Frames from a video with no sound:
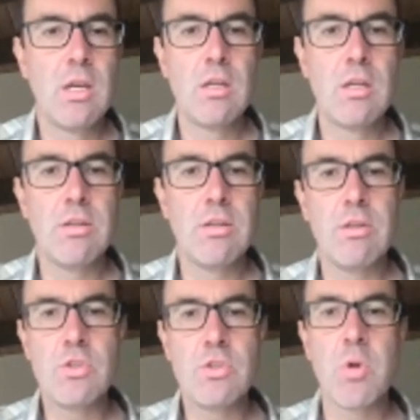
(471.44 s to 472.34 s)
that those
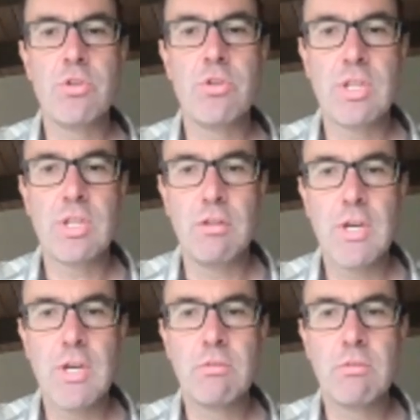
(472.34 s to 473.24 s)
approaches can
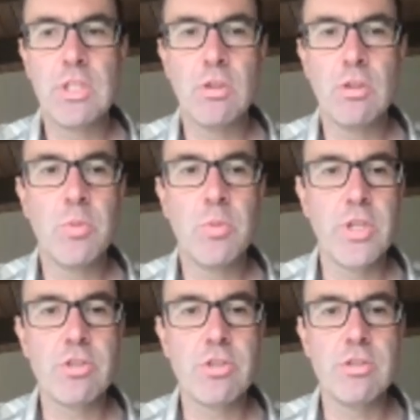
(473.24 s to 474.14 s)
effectively yield
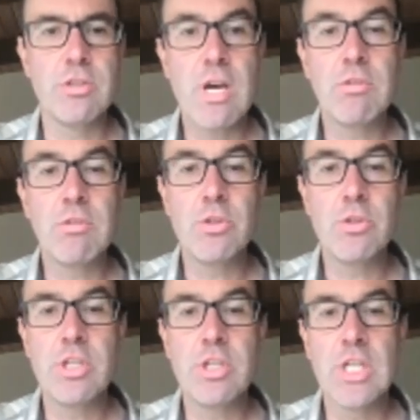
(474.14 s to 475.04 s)
predictions of
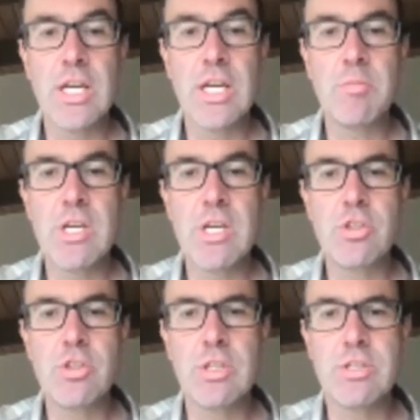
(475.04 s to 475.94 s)
evolutionary adaptation in
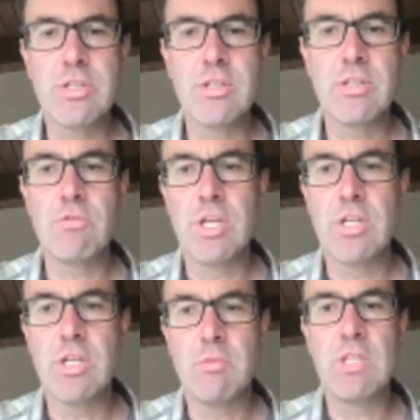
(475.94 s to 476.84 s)
the sense of change in
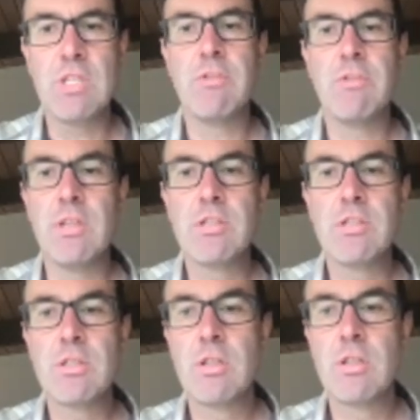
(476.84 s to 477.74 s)
mean fitness.
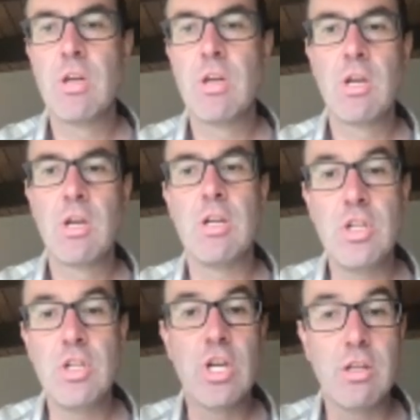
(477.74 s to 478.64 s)
And she
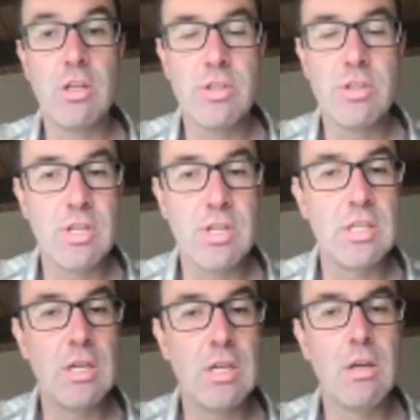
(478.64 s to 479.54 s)
challenged this
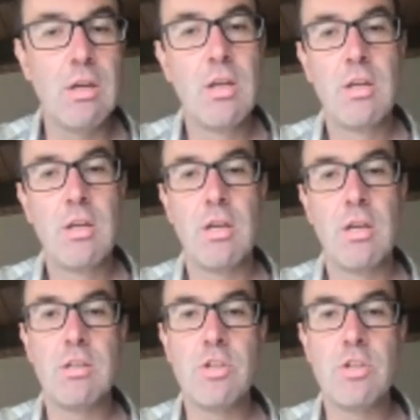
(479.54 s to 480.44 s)
idea. And
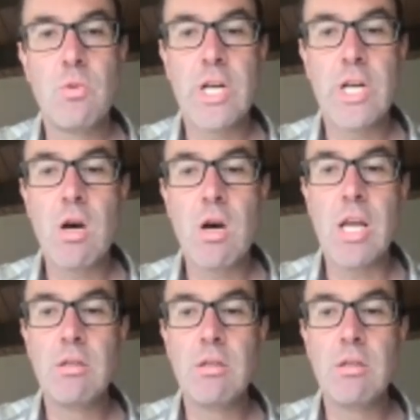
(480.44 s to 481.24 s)
she went on